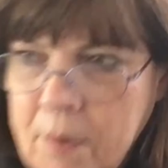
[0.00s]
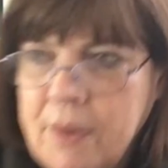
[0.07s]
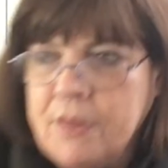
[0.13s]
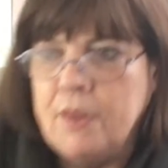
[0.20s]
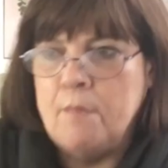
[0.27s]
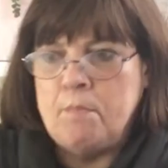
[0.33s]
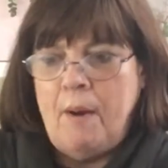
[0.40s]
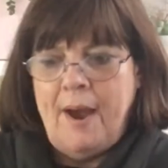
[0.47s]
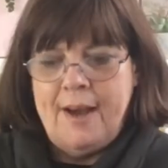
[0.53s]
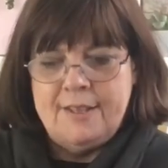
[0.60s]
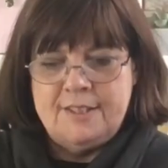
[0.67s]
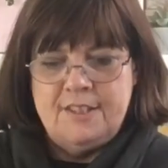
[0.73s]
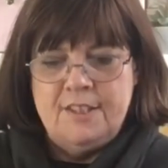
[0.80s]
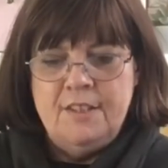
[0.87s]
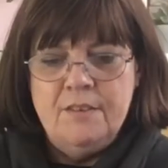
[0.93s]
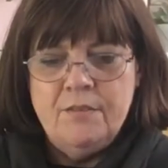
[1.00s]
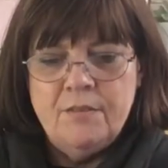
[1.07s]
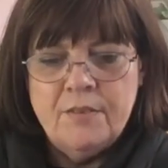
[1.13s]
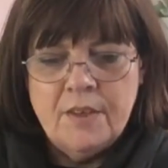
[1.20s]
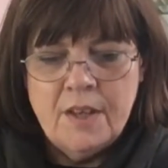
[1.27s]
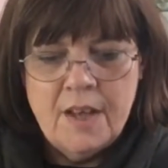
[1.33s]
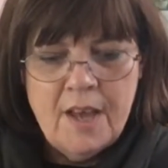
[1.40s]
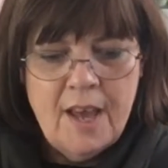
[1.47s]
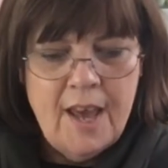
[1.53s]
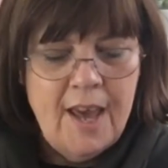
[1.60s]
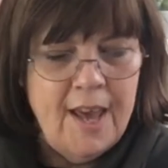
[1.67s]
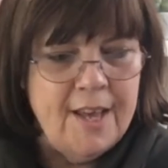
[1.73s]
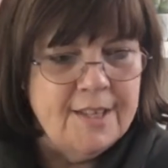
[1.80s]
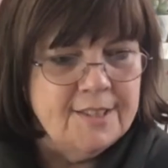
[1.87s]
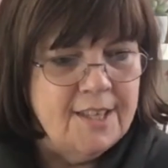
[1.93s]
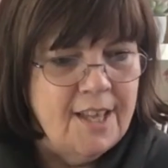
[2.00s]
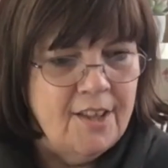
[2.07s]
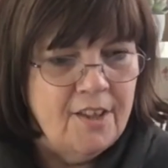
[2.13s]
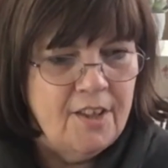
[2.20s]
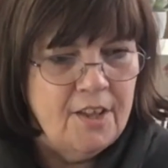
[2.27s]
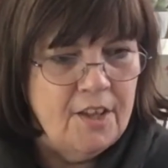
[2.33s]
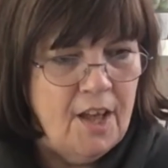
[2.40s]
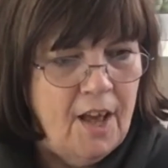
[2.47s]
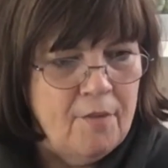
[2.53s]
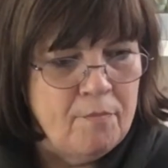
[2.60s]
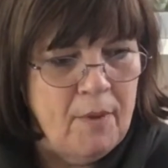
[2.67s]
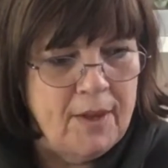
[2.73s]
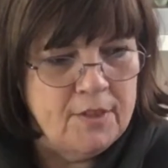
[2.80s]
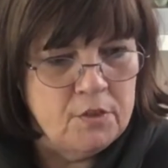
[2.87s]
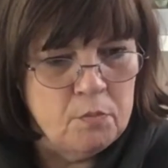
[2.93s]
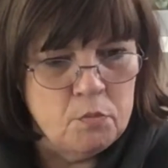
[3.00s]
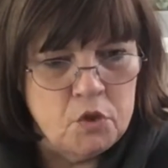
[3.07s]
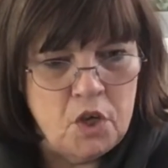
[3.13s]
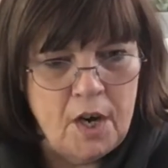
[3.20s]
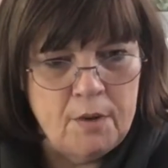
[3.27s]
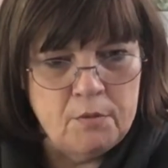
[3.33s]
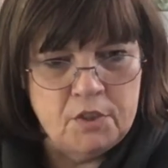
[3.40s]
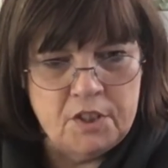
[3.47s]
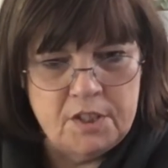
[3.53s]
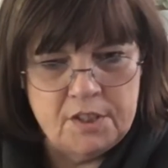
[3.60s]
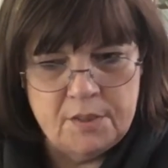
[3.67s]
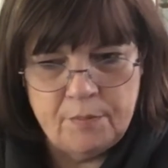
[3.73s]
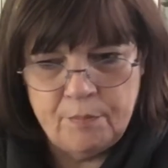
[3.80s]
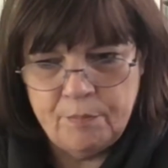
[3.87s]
the pattern, is I've made some trousers.